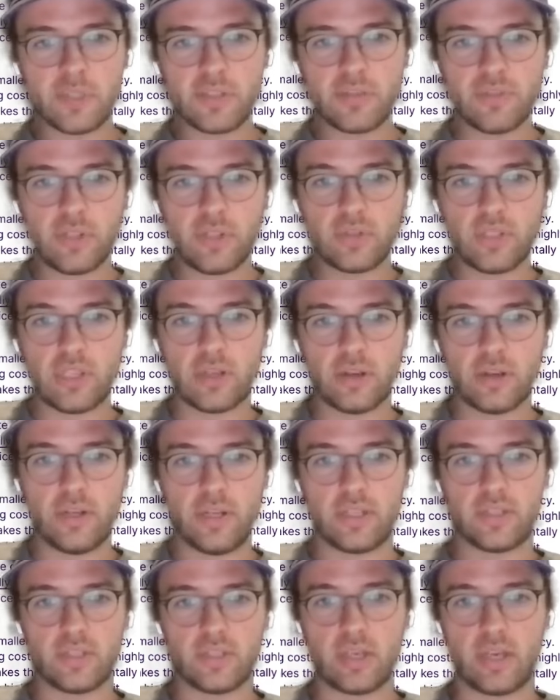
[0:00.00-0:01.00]
piece of news here
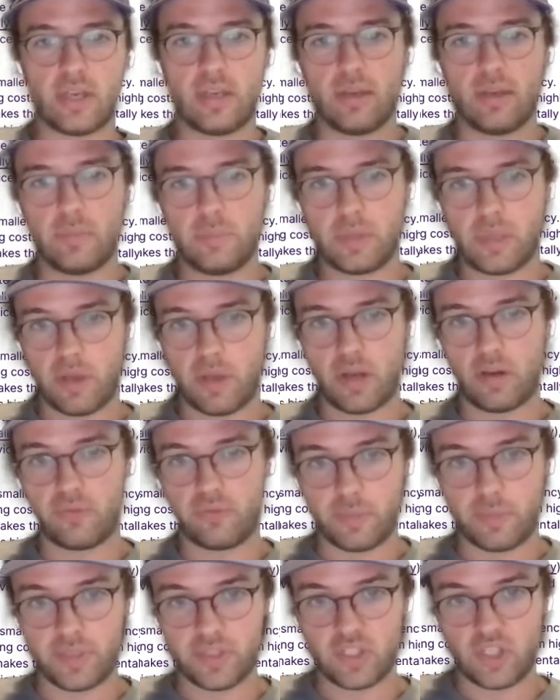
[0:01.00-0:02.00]
is a model
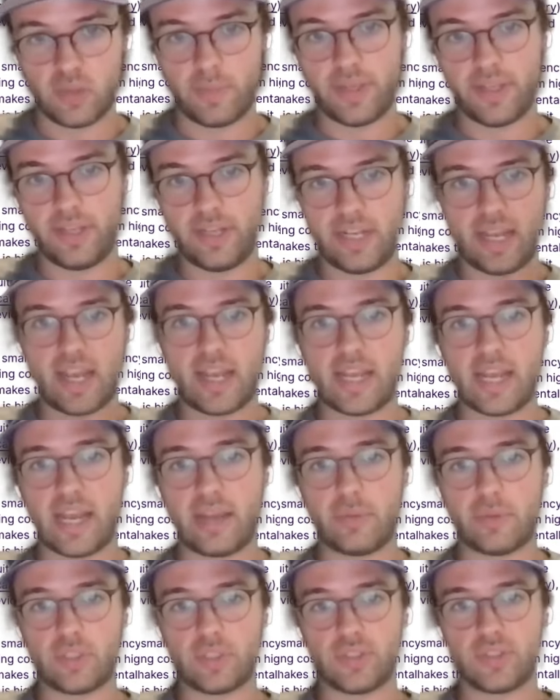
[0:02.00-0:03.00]
from Stability AI,
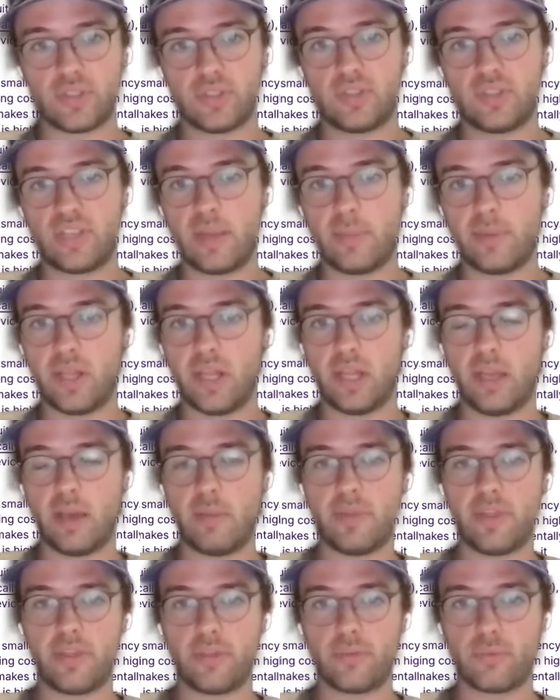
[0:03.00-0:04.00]
which is Stable
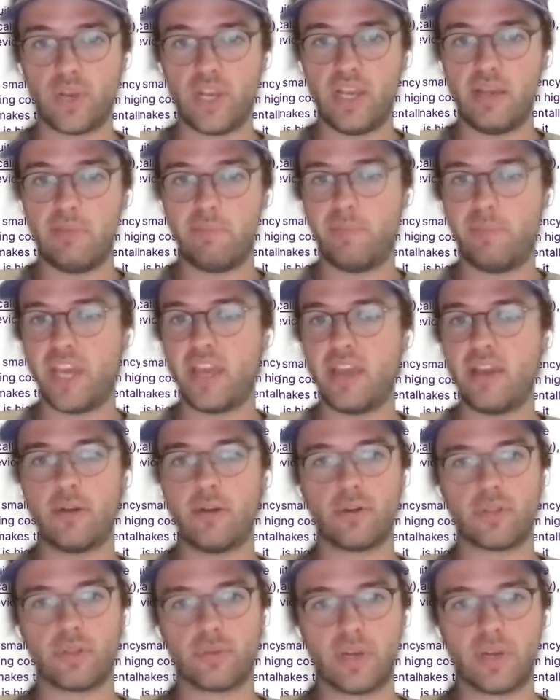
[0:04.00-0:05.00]
LM 3B
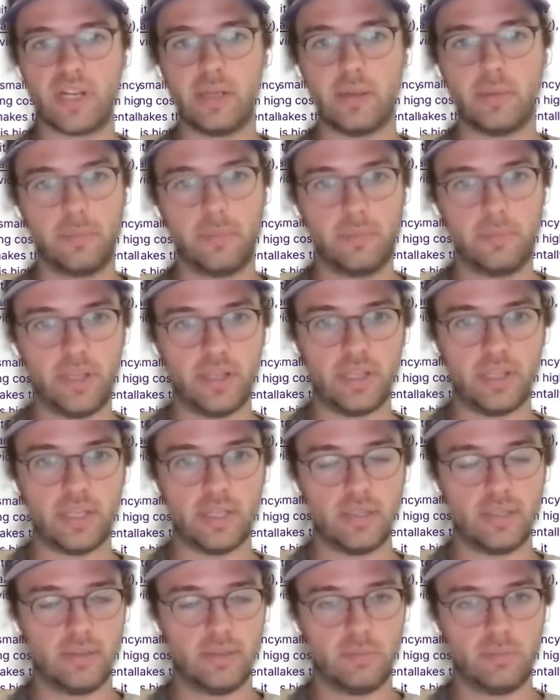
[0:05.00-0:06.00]
or 3
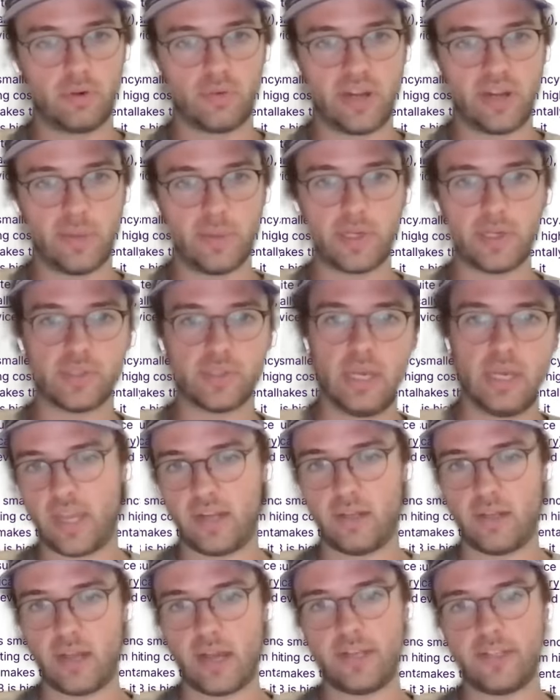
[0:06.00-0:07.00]
billion parameters.
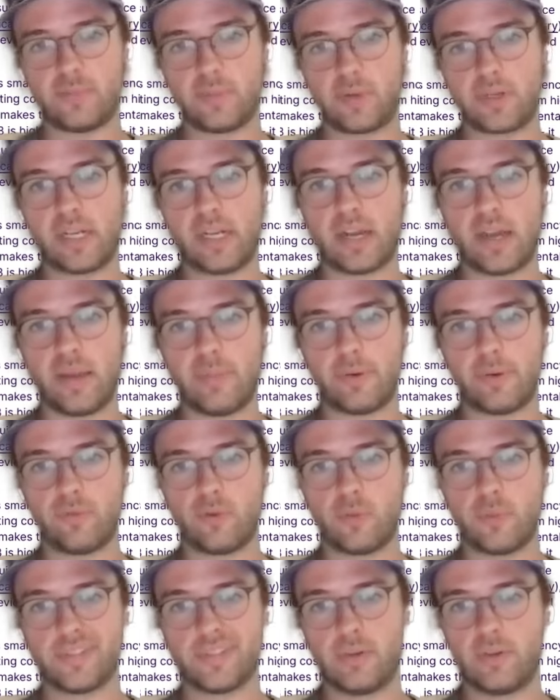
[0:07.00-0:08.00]
Headline is bringing high
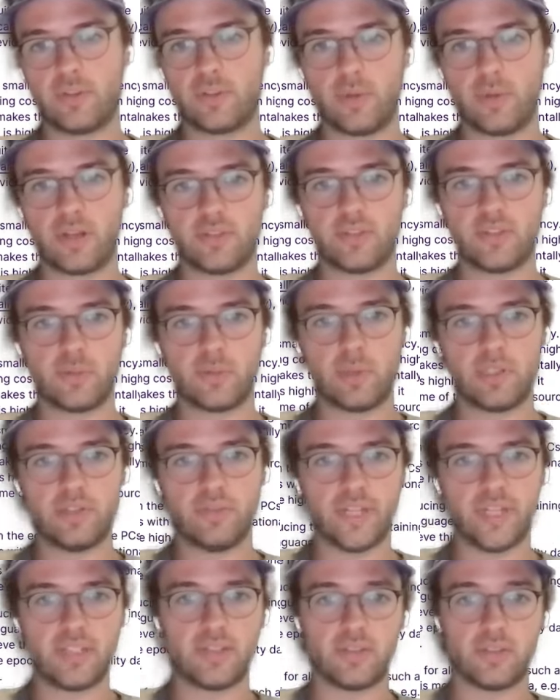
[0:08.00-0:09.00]
performance language models to smart
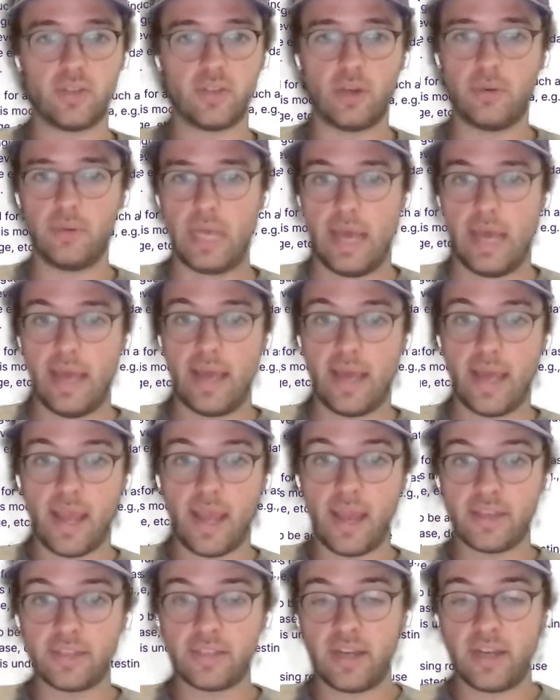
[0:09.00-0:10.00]
devices. So
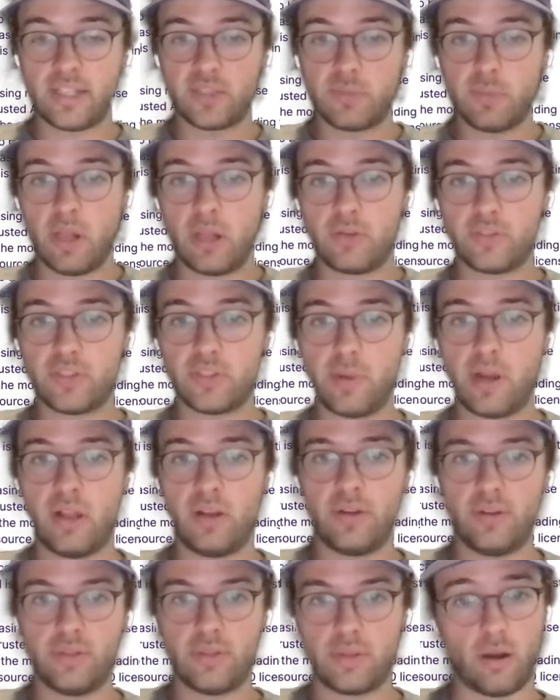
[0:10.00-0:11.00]
AI is getting smaller and
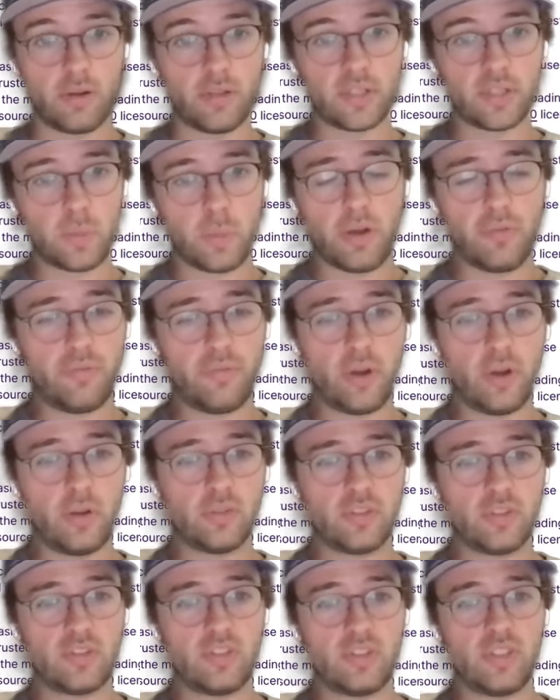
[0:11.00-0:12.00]
smaller. Are the
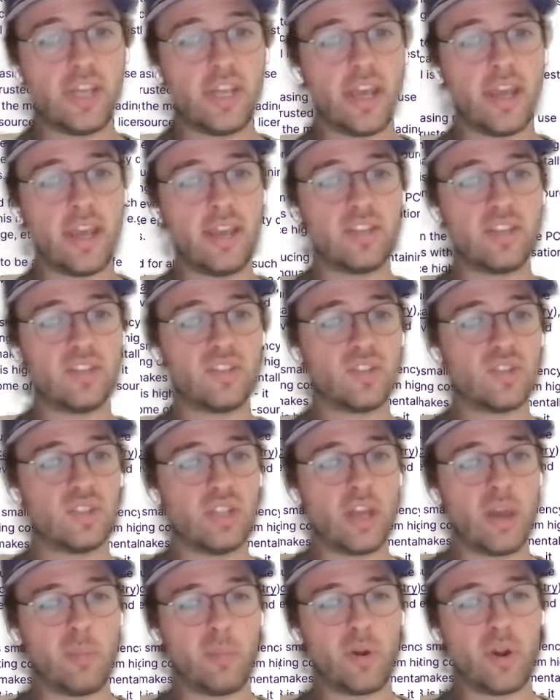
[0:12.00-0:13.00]
smartphones days
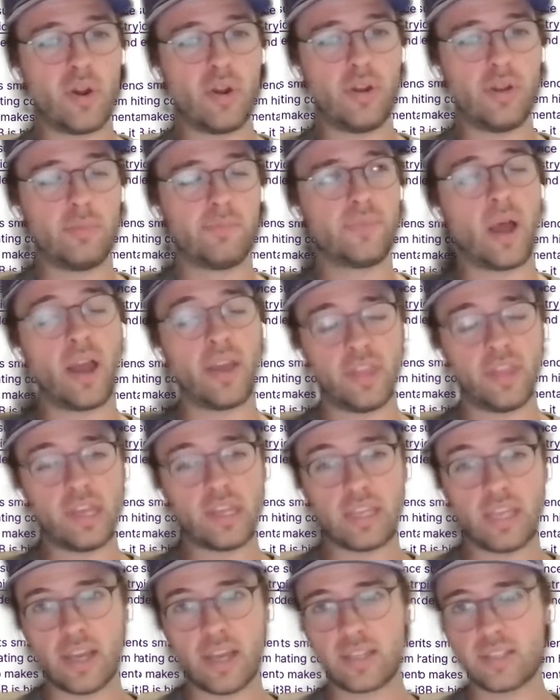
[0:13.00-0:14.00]
numbered? I
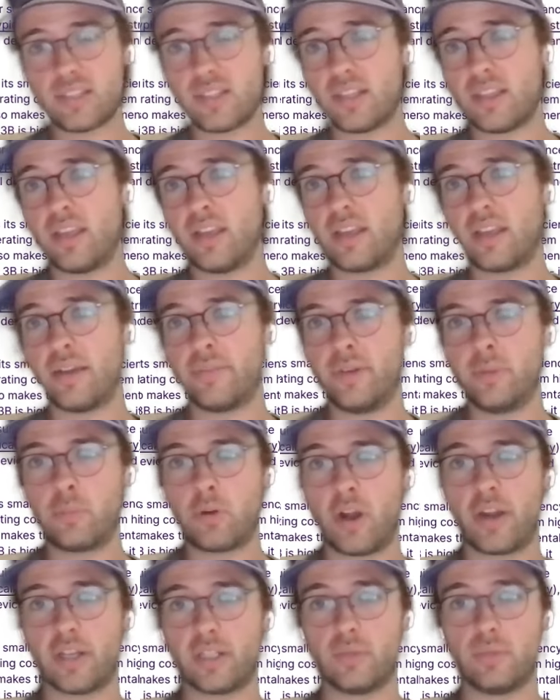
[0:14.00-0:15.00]
think yes. I think every
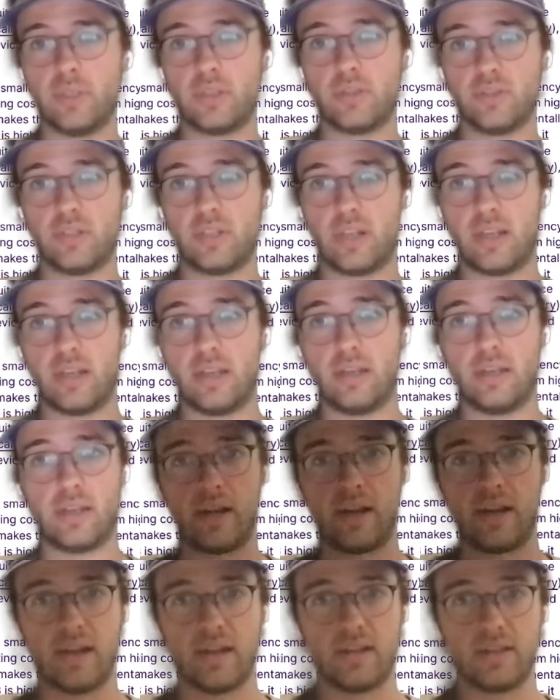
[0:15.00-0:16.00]
product we use today
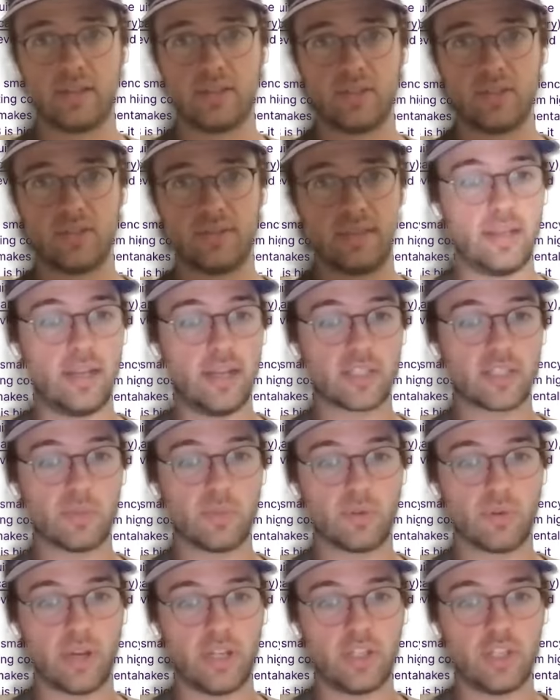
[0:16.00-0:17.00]
has an
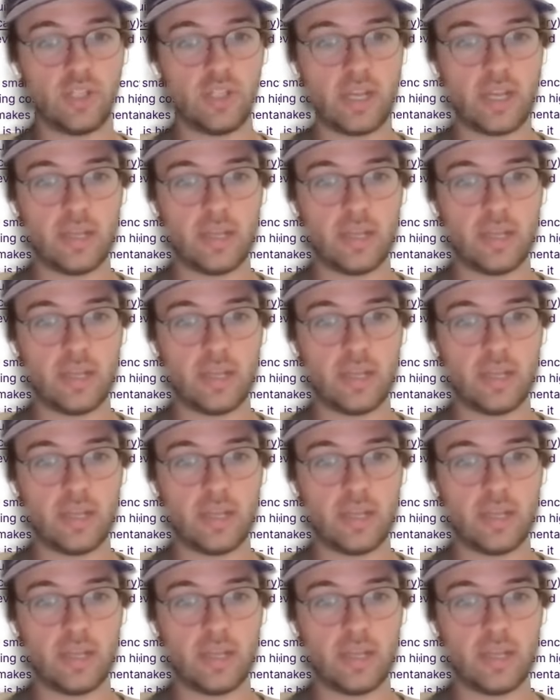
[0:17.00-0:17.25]
expiration